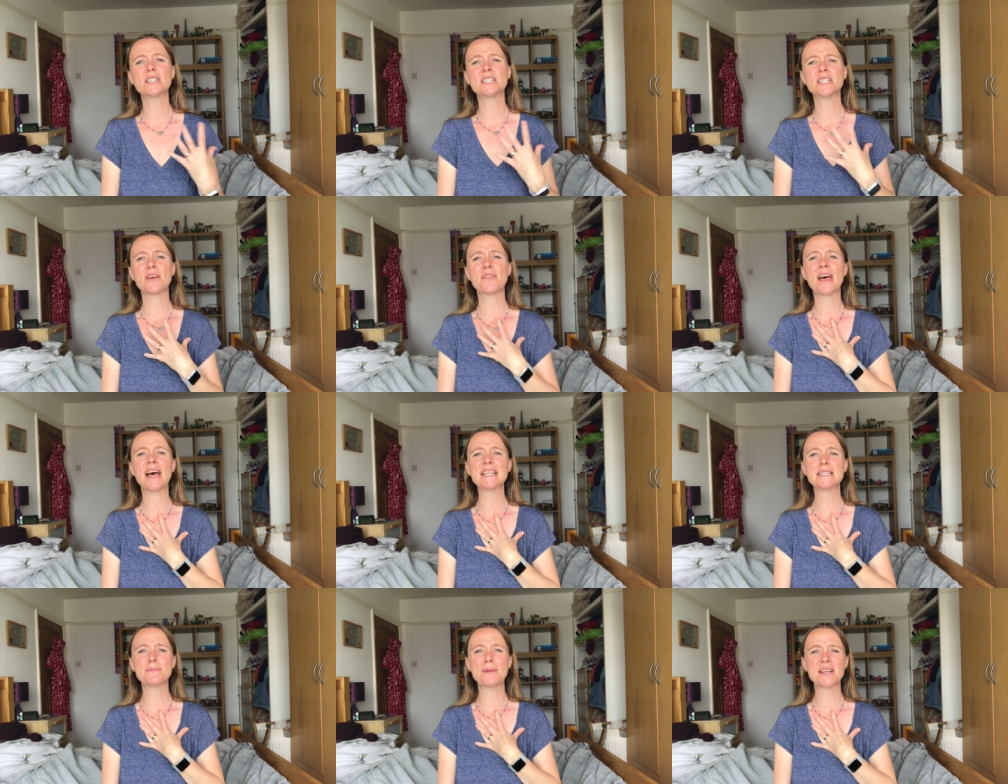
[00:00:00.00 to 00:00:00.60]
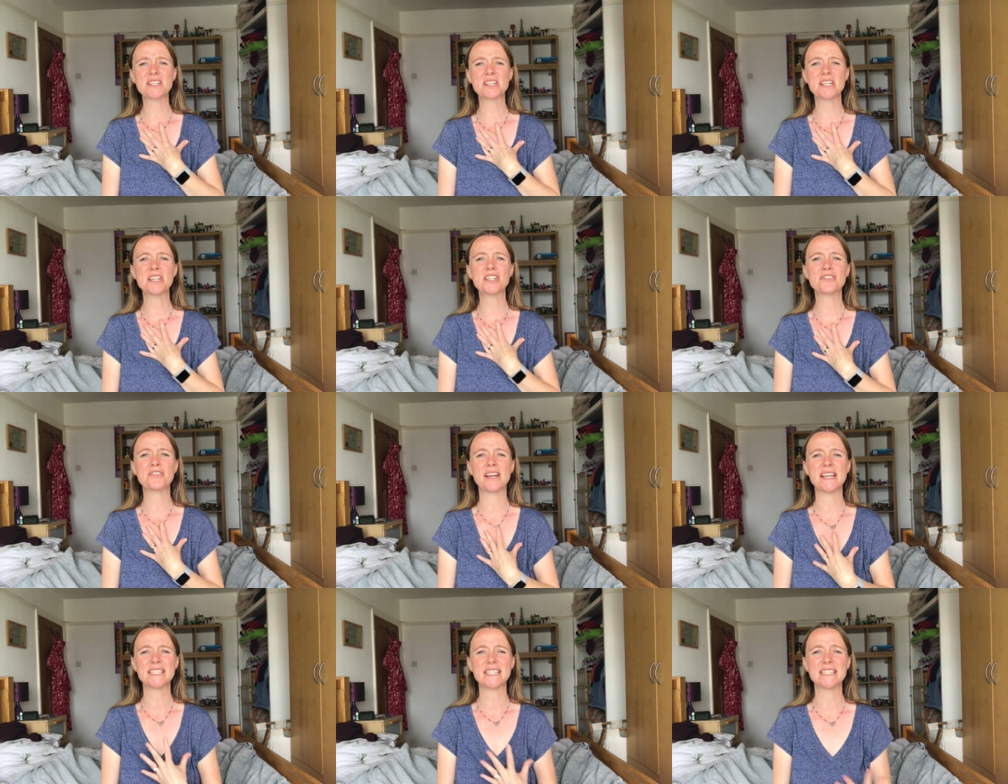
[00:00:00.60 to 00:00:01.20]
So that special
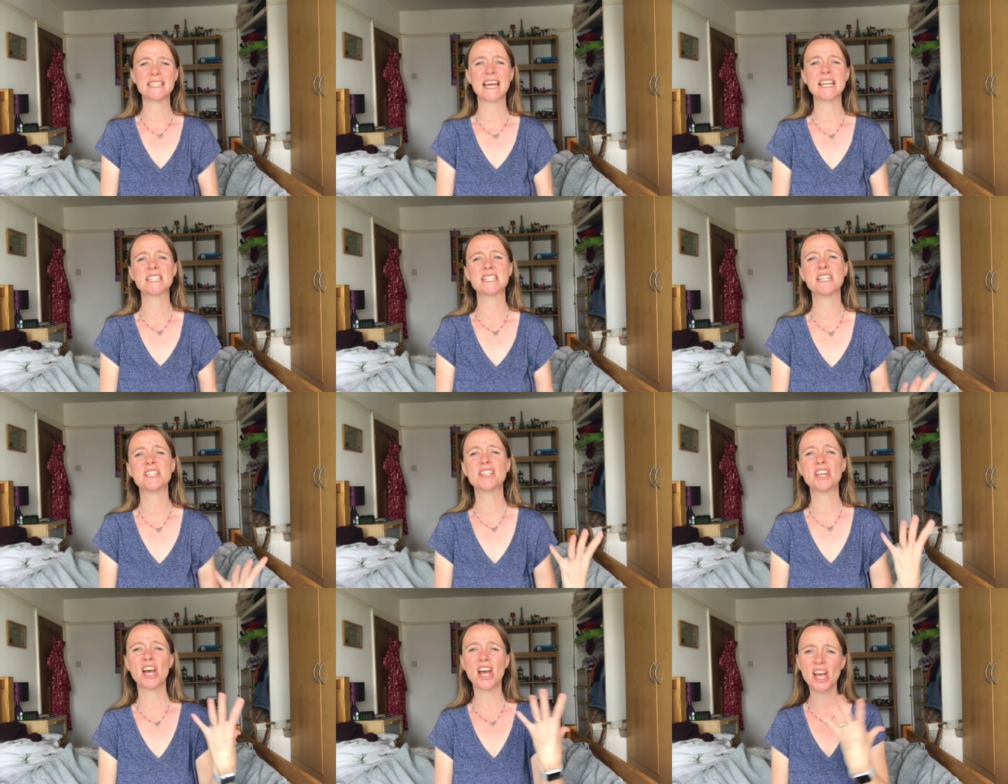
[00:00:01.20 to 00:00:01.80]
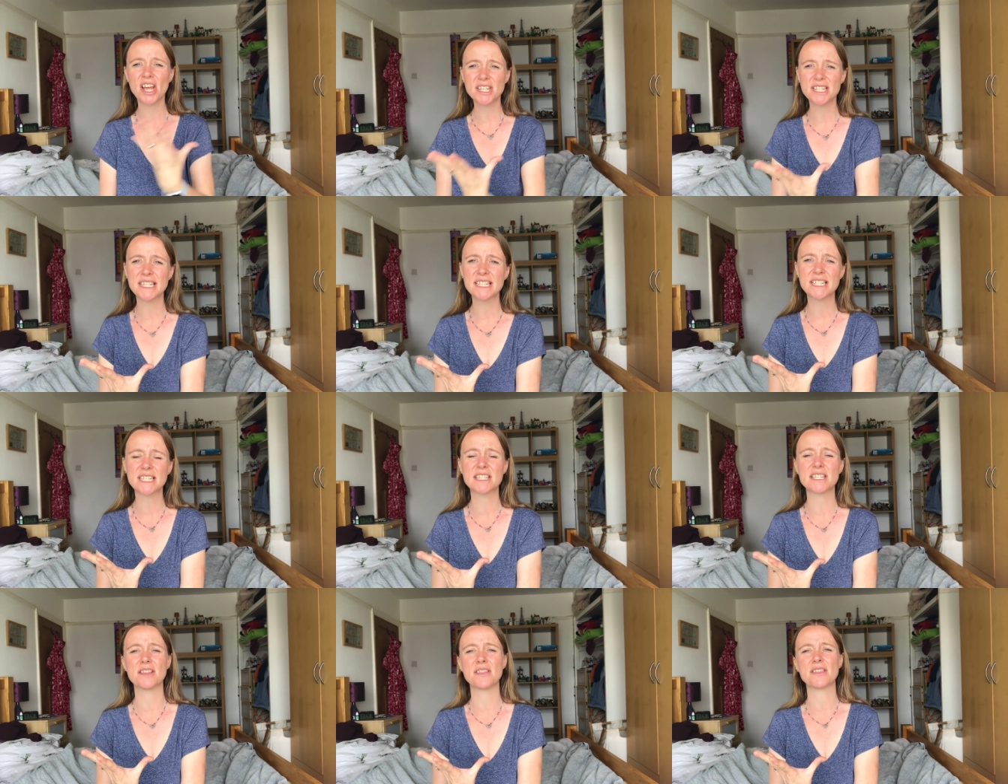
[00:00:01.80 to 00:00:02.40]
interest has actually turned
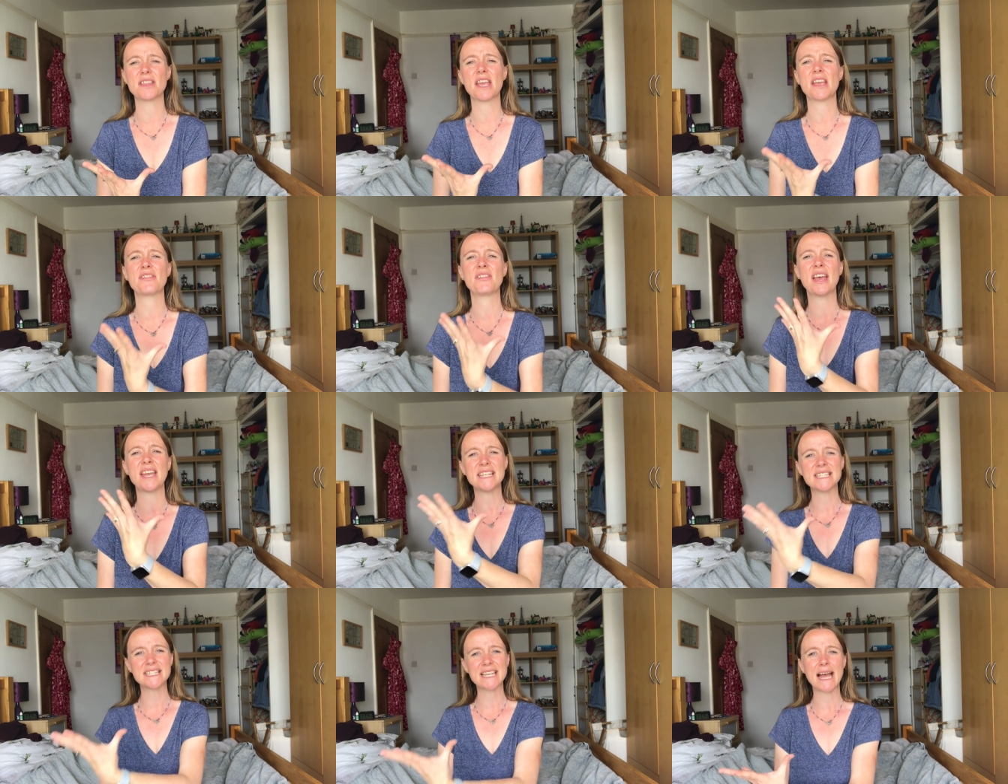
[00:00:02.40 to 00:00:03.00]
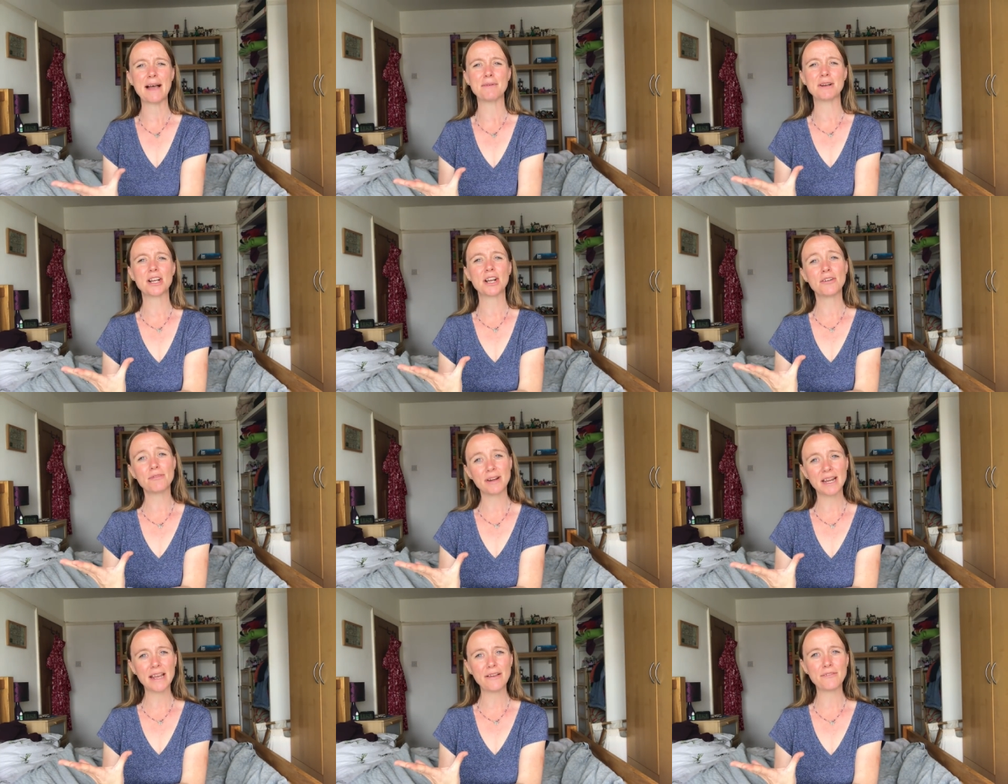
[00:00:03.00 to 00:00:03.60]
into something that is now a
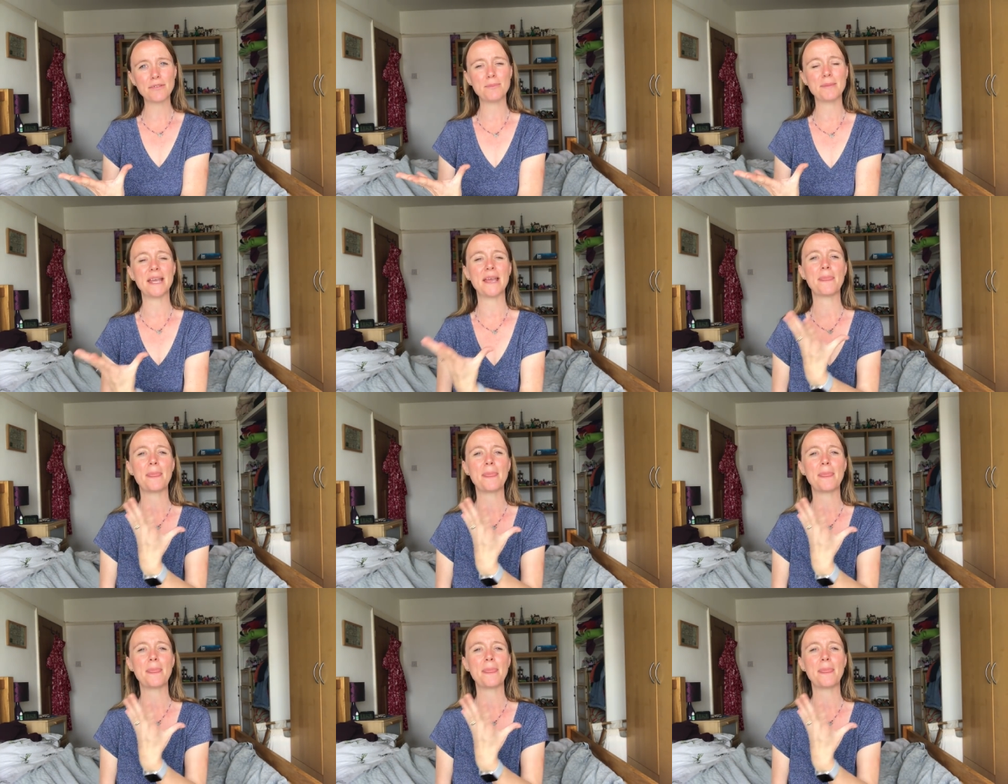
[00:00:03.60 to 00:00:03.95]
career for me,